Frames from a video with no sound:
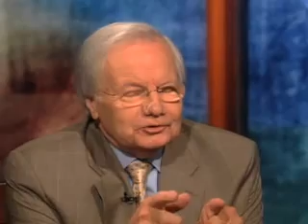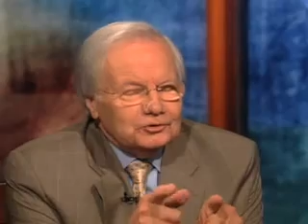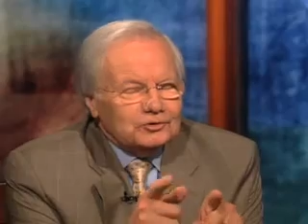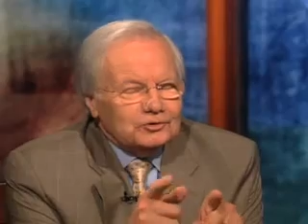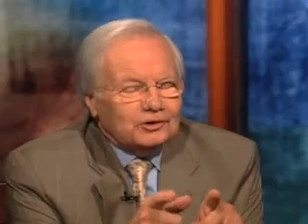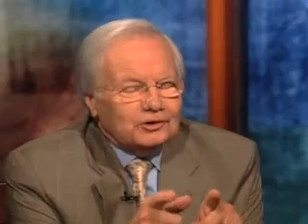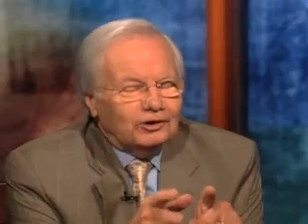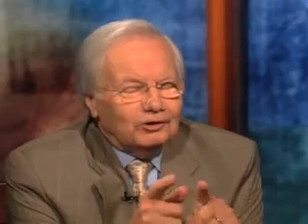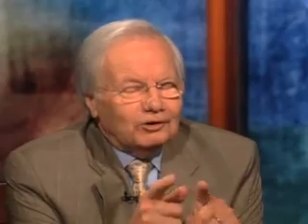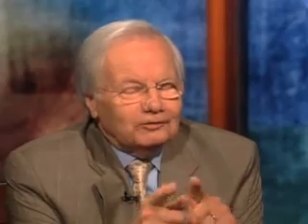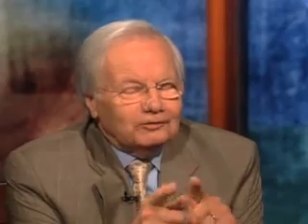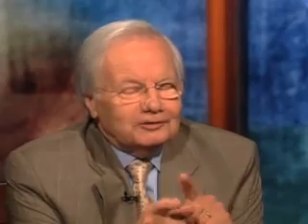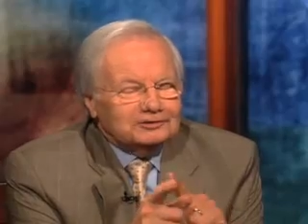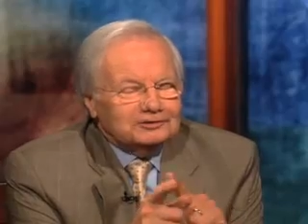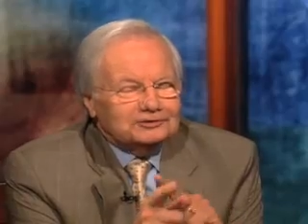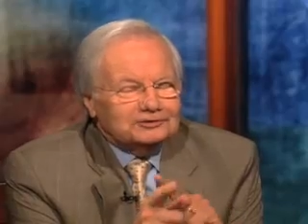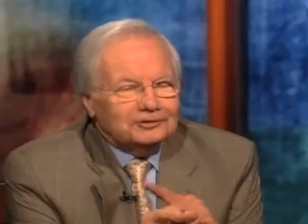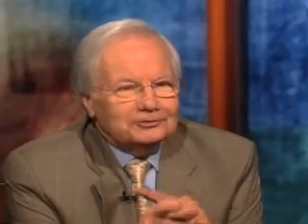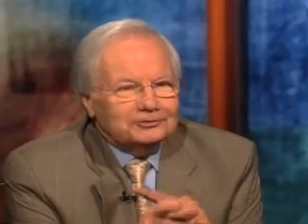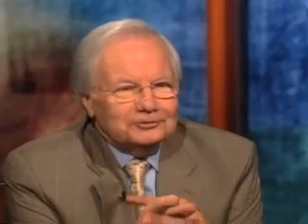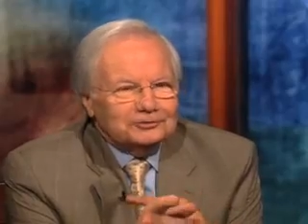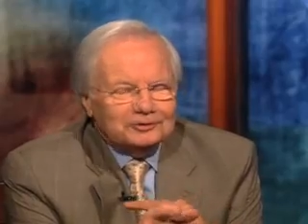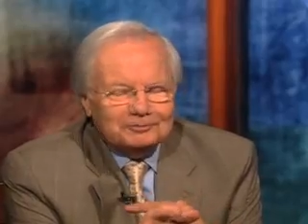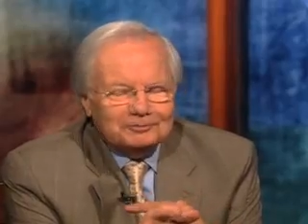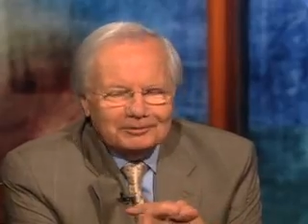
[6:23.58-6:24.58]
You called this
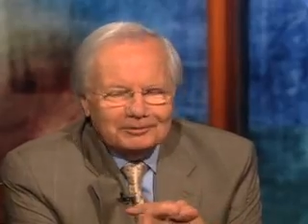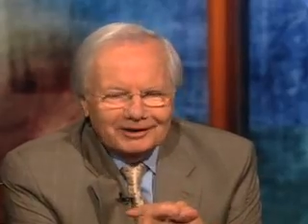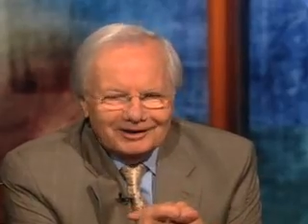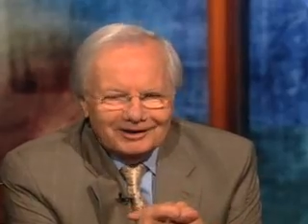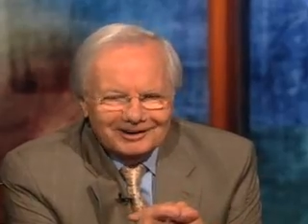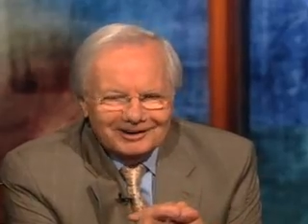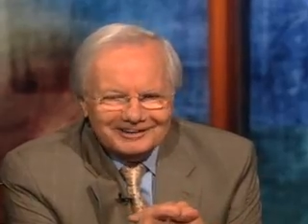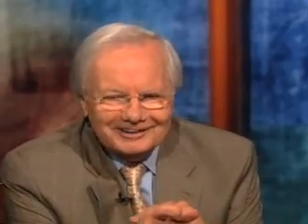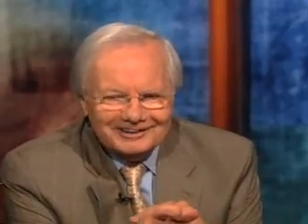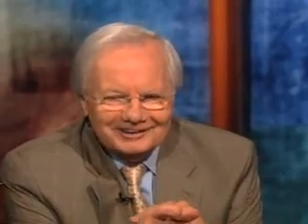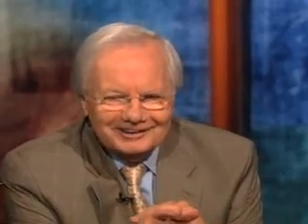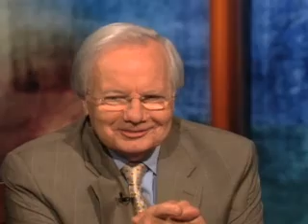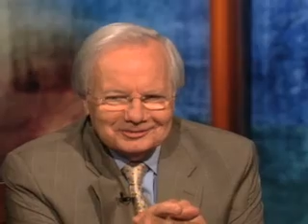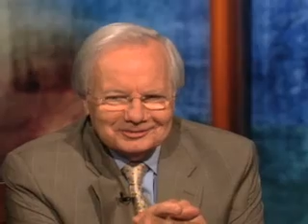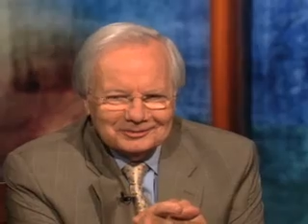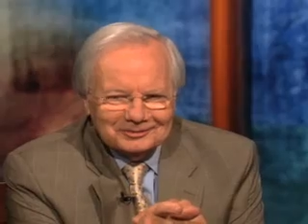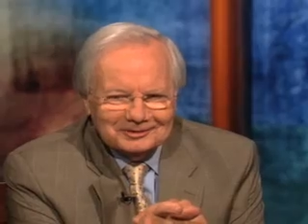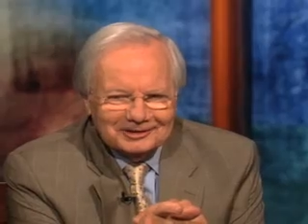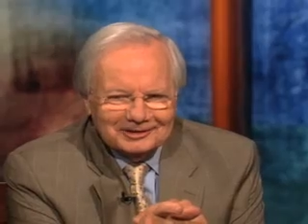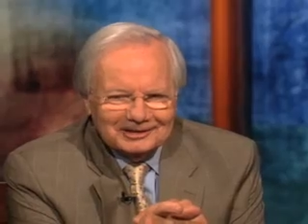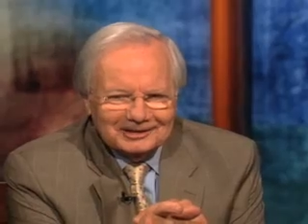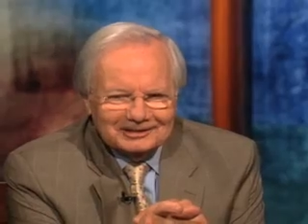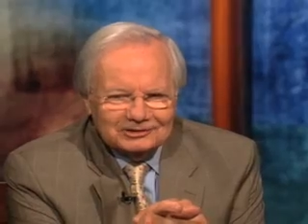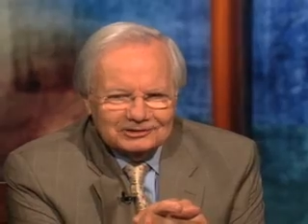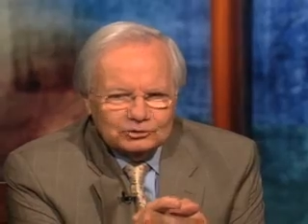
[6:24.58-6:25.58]
on your blog
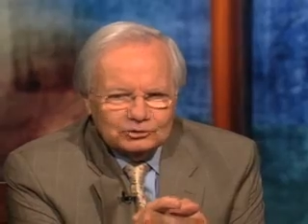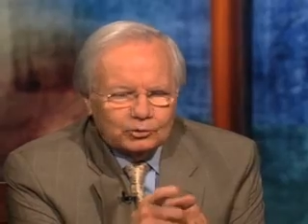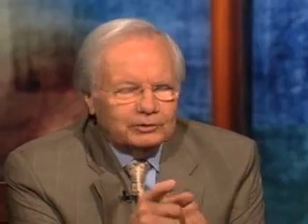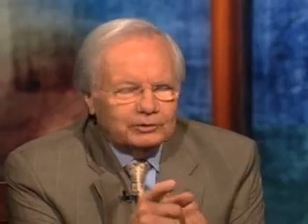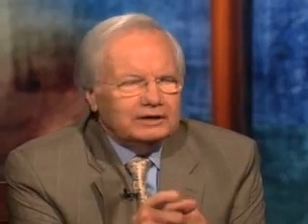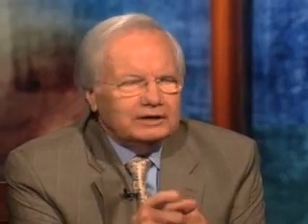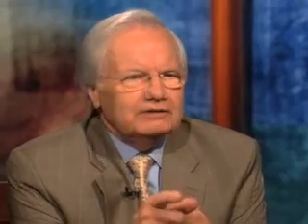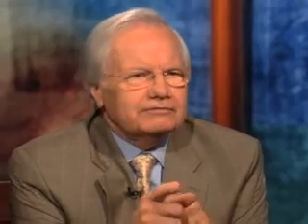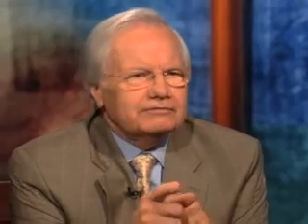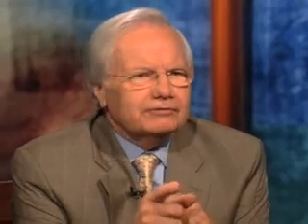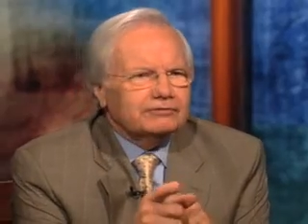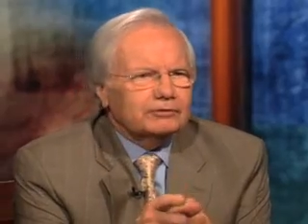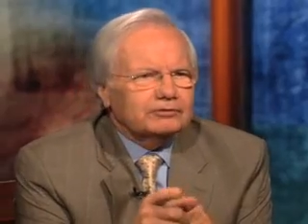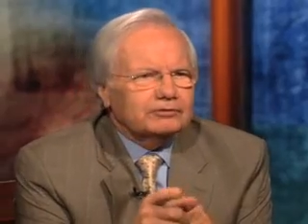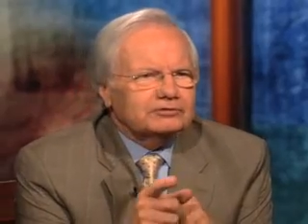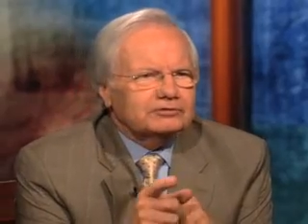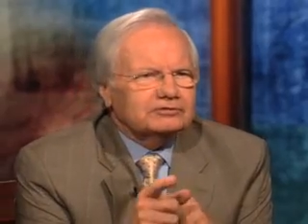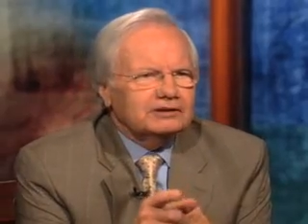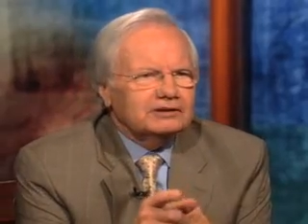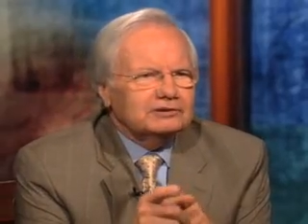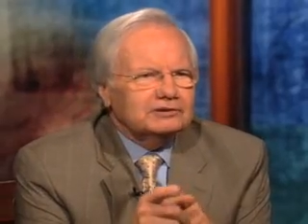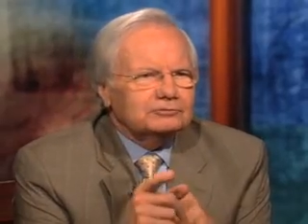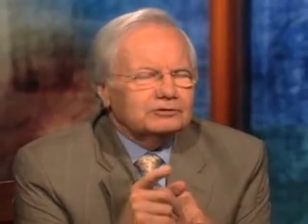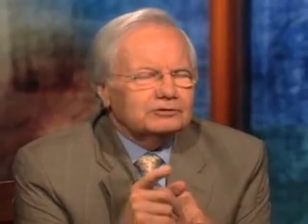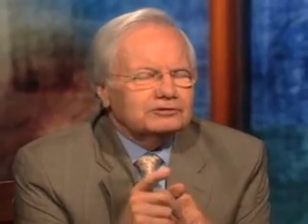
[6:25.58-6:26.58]
yesterday, 21st
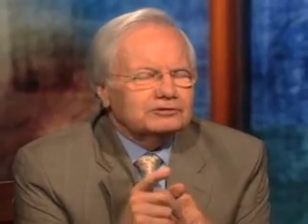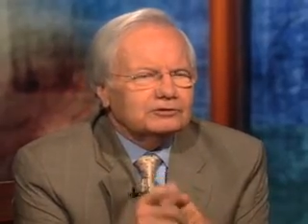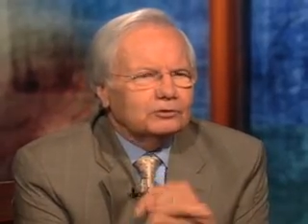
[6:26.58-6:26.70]
century